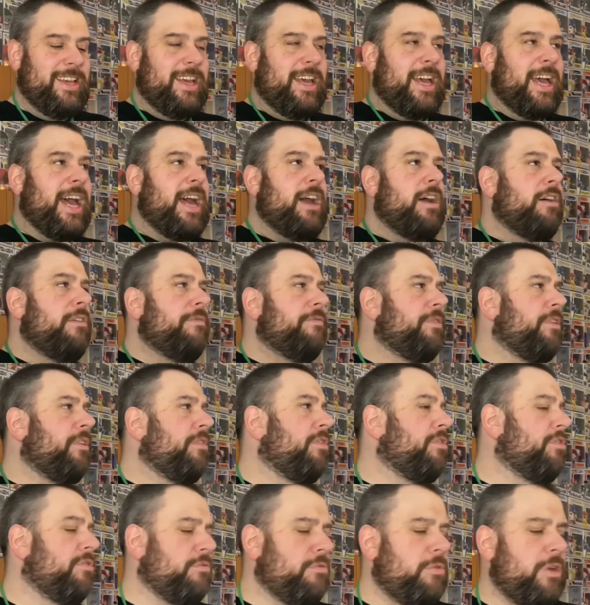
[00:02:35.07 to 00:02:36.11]
Out of the
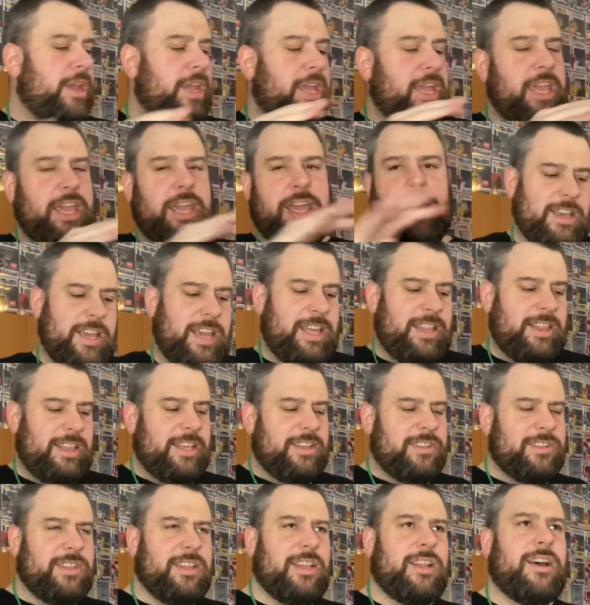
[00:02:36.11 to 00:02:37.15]
three in
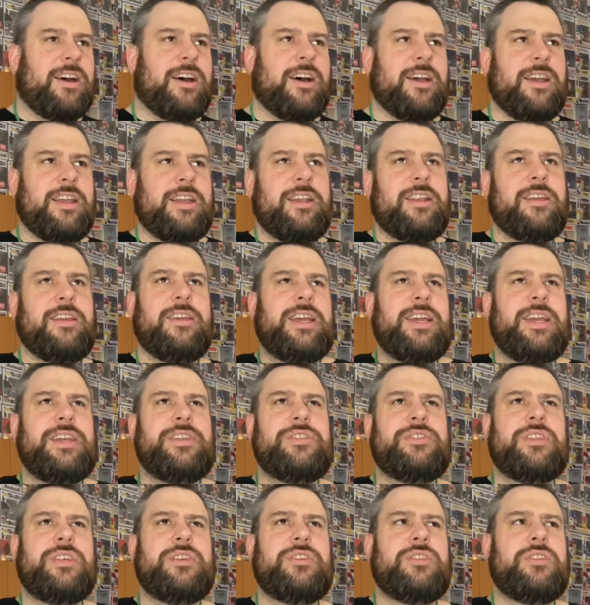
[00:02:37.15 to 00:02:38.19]
this line,
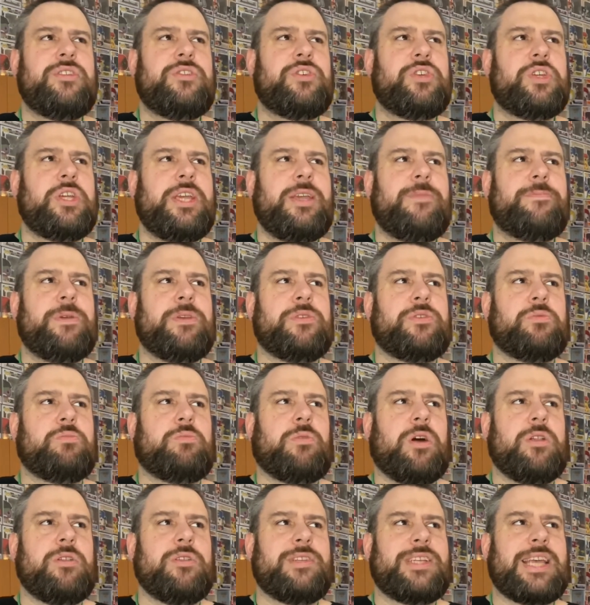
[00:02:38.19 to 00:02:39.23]
is this the cheapest
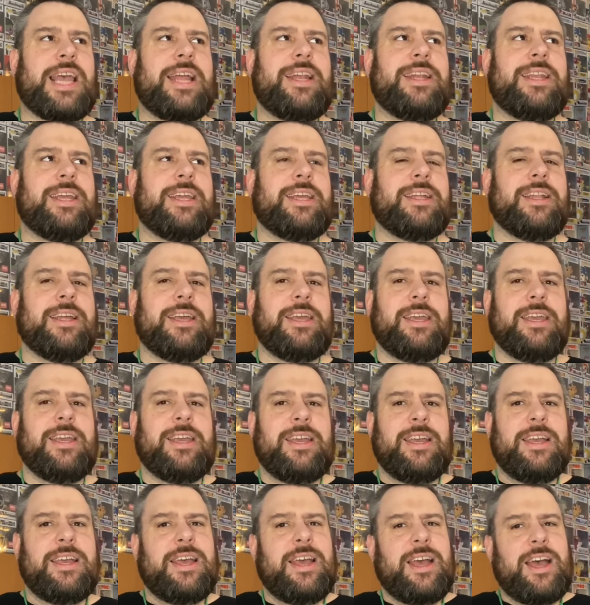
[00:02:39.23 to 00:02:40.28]
one, technically?
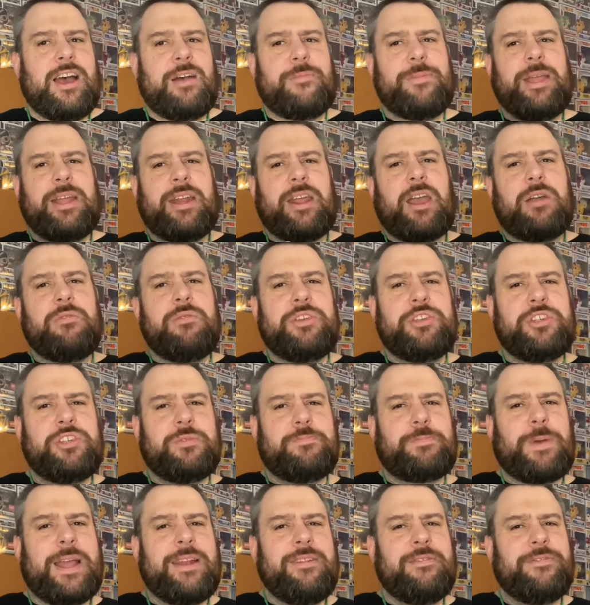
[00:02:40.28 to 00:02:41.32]
I mean, I only
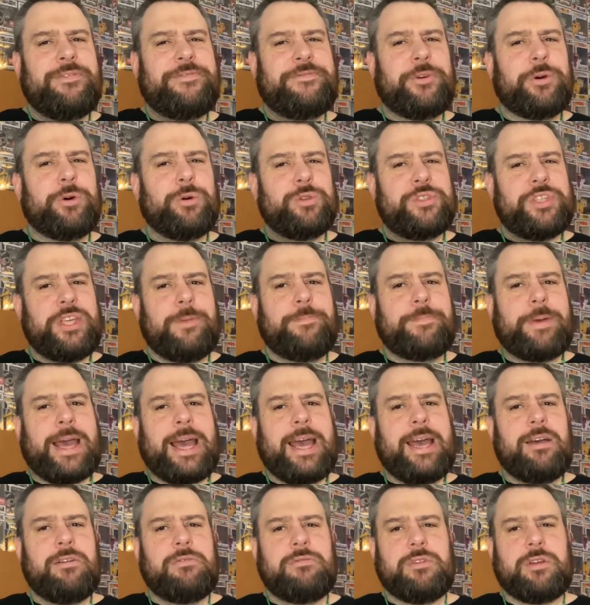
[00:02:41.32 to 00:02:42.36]
spent
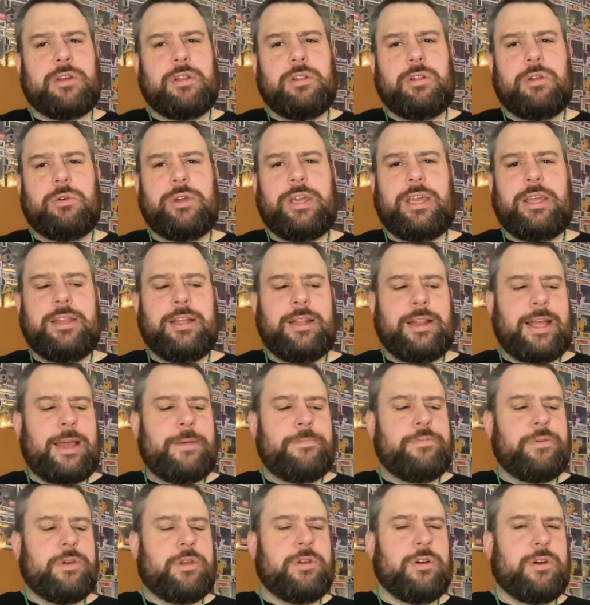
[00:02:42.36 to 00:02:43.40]
£40 on Lucky the
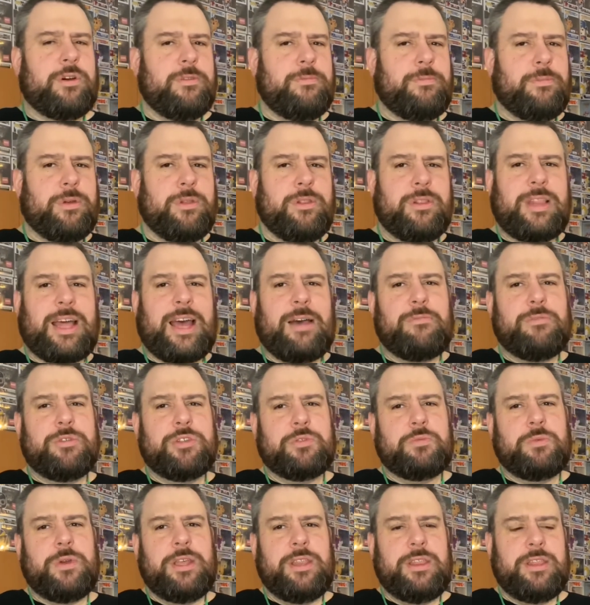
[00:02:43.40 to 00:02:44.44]
Leprechaun, but that
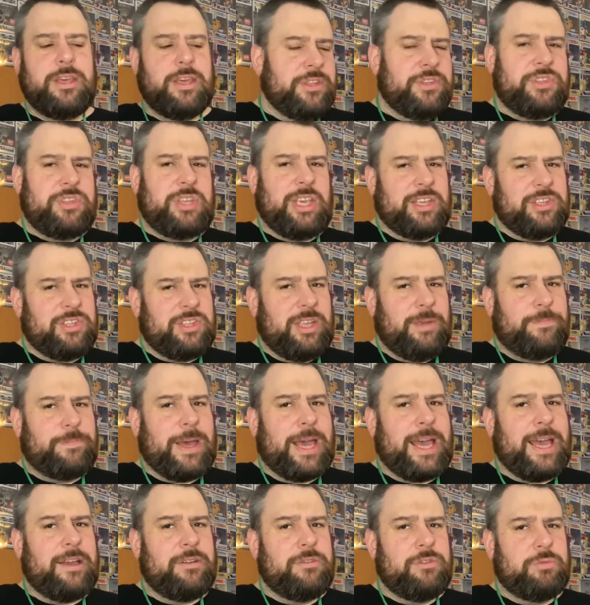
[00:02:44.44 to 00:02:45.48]
was with
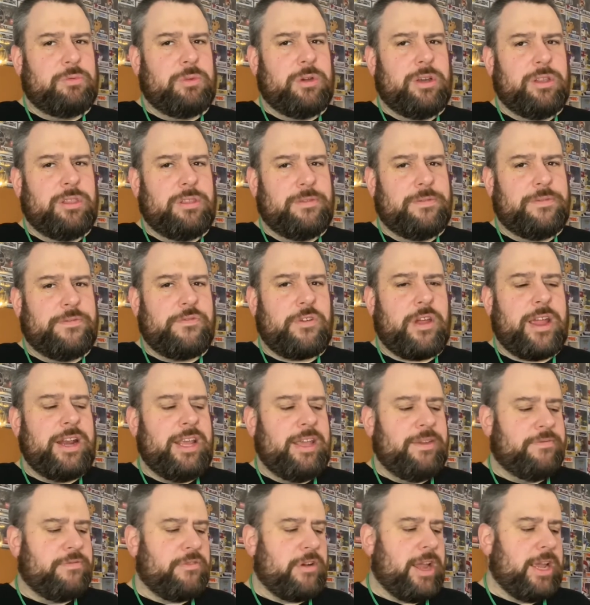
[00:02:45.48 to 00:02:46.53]
£60 worth of Freddy
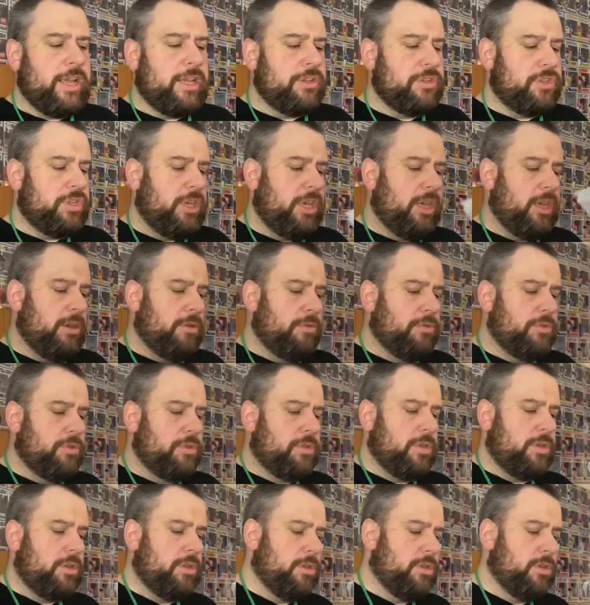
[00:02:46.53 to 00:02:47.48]
Franks used.